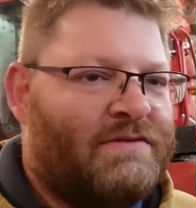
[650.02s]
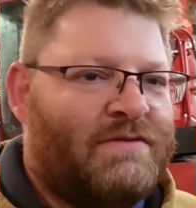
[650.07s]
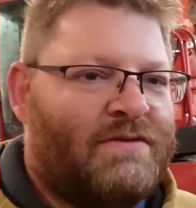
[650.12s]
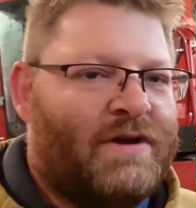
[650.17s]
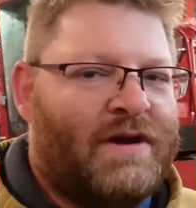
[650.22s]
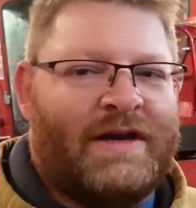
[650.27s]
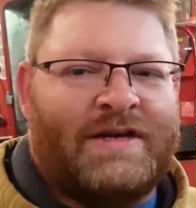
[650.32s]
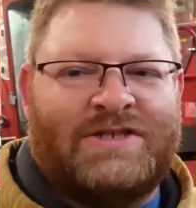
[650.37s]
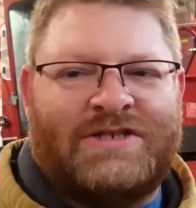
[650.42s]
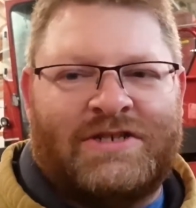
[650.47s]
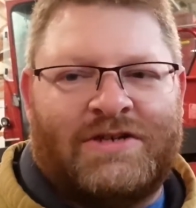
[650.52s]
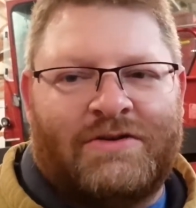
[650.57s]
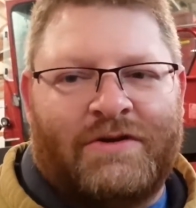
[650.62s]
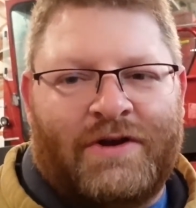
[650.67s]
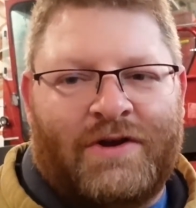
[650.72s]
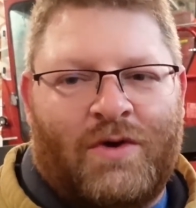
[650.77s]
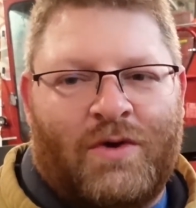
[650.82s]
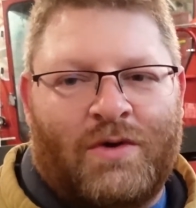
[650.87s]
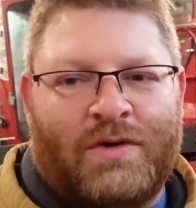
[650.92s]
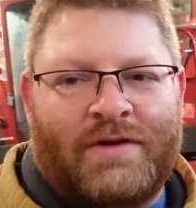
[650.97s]
I should have
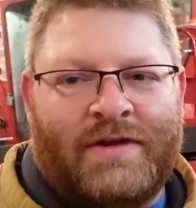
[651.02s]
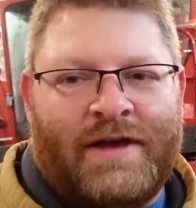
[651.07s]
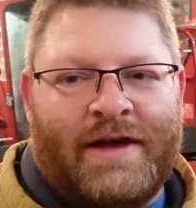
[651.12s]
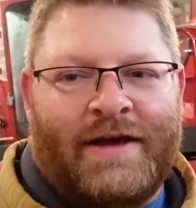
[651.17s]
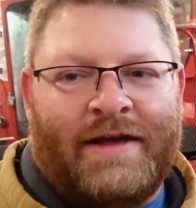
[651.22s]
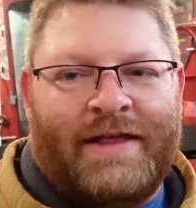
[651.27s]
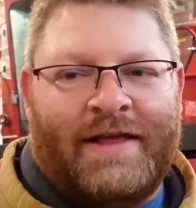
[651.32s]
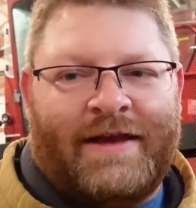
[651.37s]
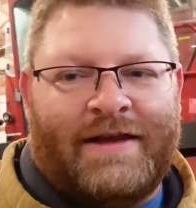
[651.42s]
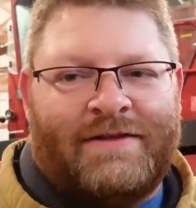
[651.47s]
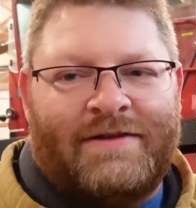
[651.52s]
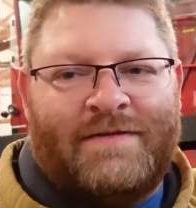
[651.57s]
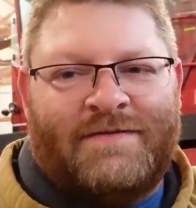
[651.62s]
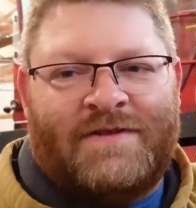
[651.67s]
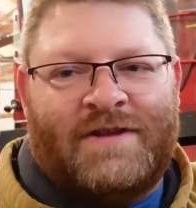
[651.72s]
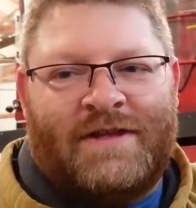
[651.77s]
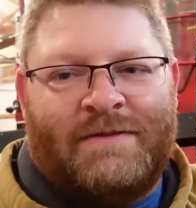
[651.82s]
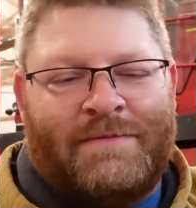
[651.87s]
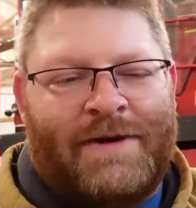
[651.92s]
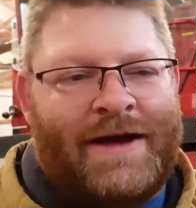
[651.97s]
recorded that. It like
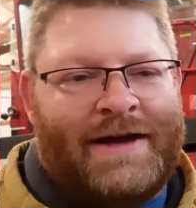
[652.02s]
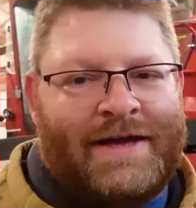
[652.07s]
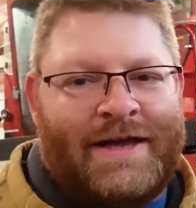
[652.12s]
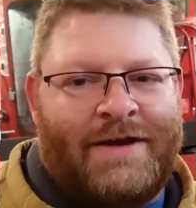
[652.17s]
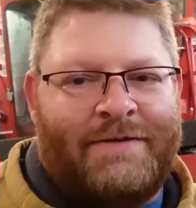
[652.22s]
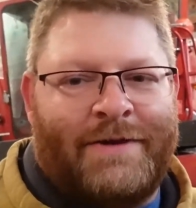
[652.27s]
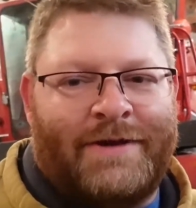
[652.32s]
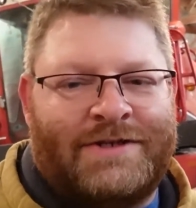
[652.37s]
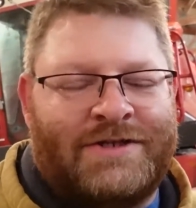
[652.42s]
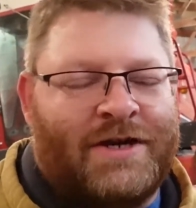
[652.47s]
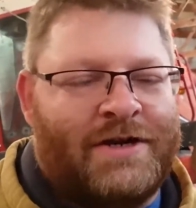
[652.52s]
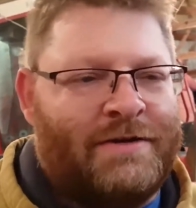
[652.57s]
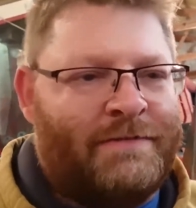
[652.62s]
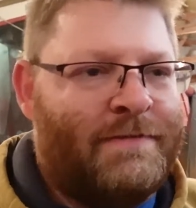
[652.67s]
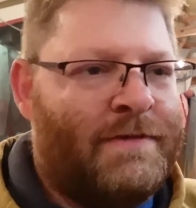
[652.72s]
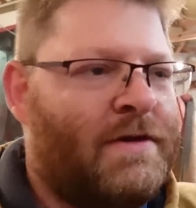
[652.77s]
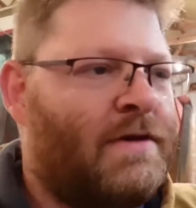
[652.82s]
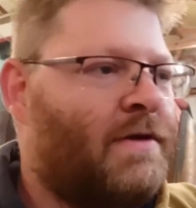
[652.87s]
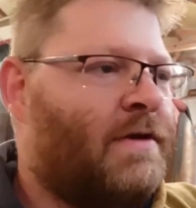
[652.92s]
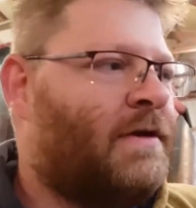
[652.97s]
lifted the back end of my truck up.
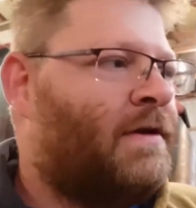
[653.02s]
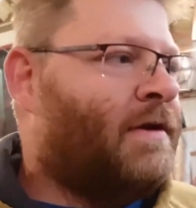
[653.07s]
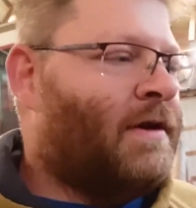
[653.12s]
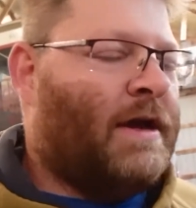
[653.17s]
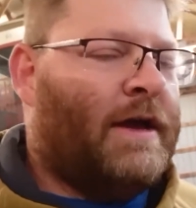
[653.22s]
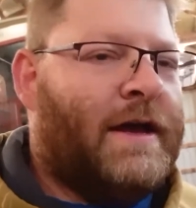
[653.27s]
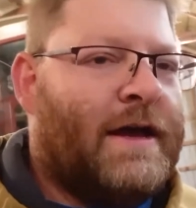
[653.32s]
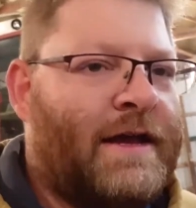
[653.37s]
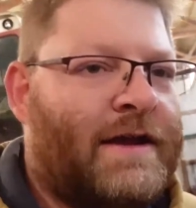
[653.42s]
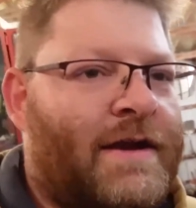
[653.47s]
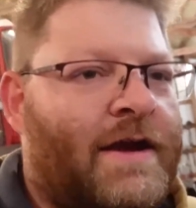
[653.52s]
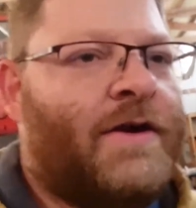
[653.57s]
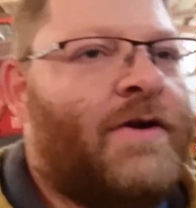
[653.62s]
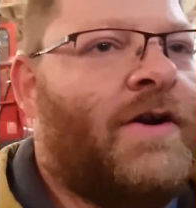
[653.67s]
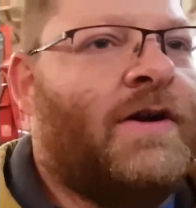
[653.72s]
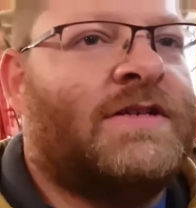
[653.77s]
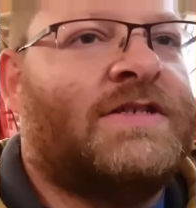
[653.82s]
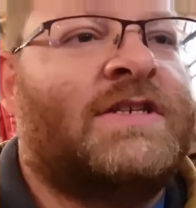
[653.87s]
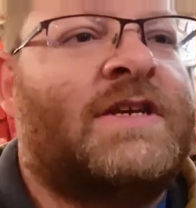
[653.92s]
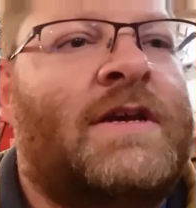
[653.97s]
I
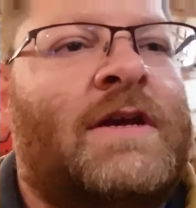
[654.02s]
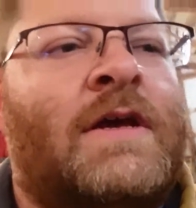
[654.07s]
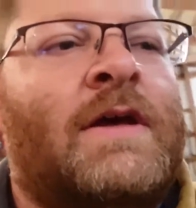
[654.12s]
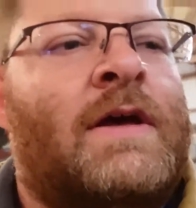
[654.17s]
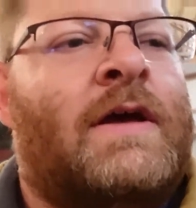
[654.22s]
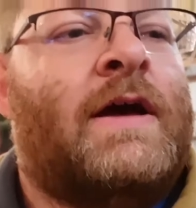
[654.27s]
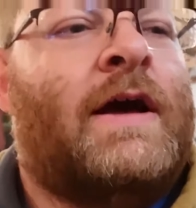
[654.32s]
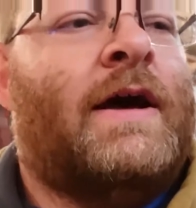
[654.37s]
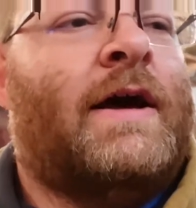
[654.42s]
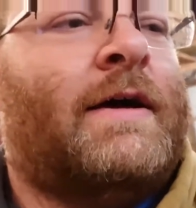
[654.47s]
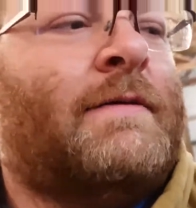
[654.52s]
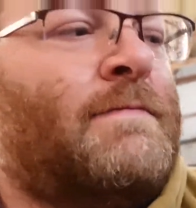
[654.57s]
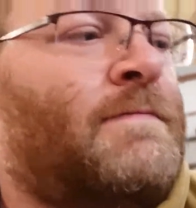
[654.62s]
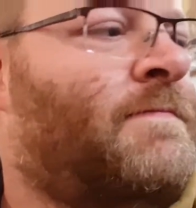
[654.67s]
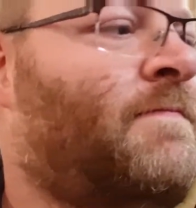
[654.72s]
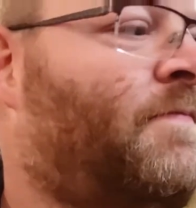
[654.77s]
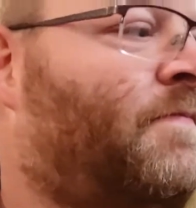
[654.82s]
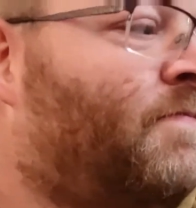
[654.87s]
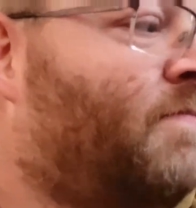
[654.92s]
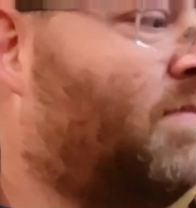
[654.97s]
digress.
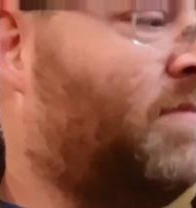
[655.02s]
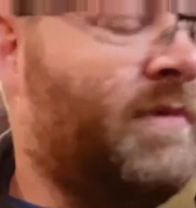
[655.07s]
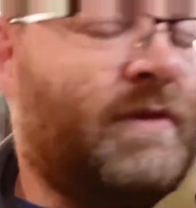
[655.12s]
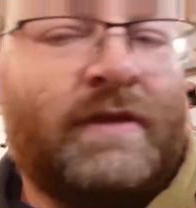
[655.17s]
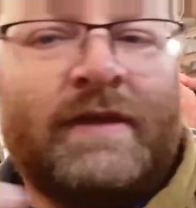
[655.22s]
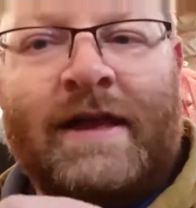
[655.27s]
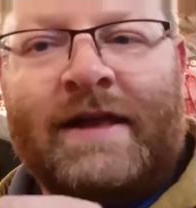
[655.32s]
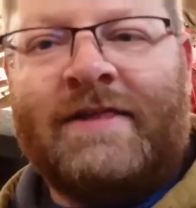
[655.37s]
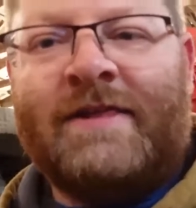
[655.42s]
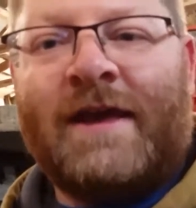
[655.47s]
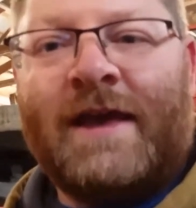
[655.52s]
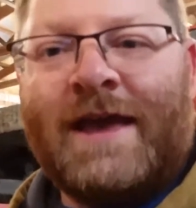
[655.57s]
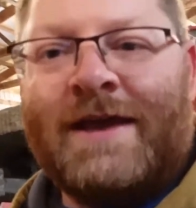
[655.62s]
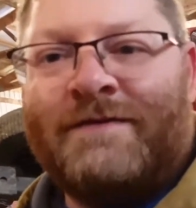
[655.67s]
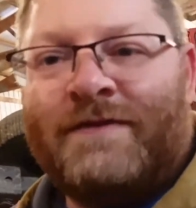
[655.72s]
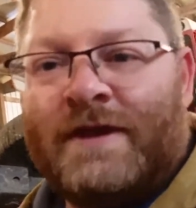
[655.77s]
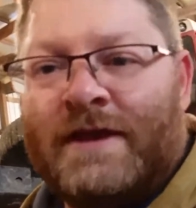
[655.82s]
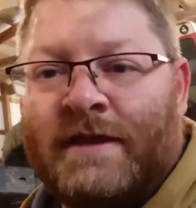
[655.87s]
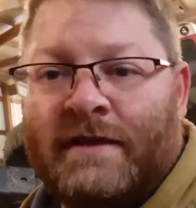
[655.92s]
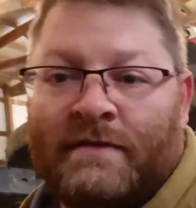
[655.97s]
That's a
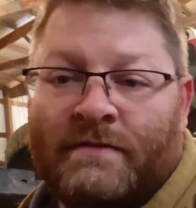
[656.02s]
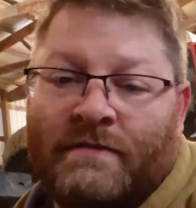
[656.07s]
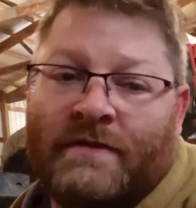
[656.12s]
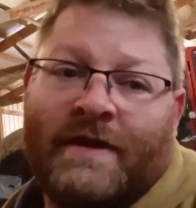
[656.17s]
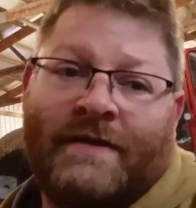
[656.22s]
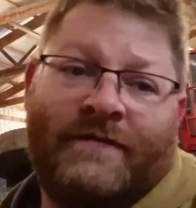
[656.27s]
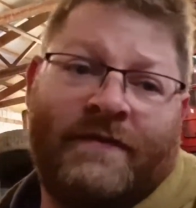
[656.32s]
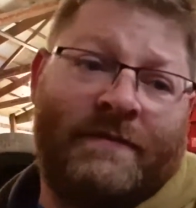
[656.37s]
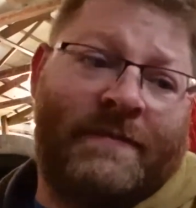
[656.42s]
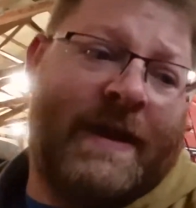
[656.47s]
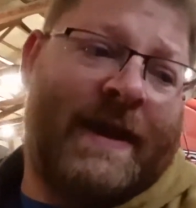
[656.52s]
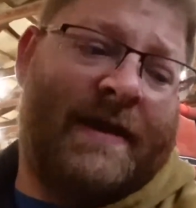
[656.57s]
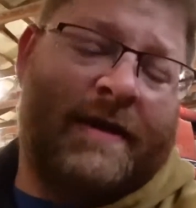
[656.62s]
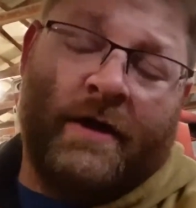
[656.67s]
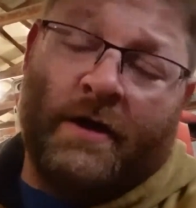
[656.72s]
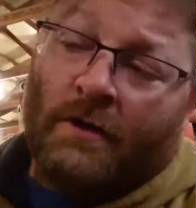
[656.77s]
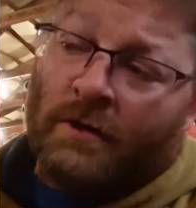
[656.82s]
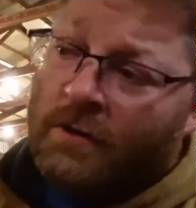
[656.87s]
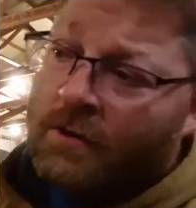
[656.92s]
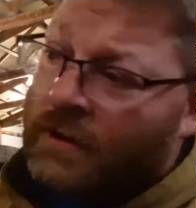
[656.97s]
heavy backhoe.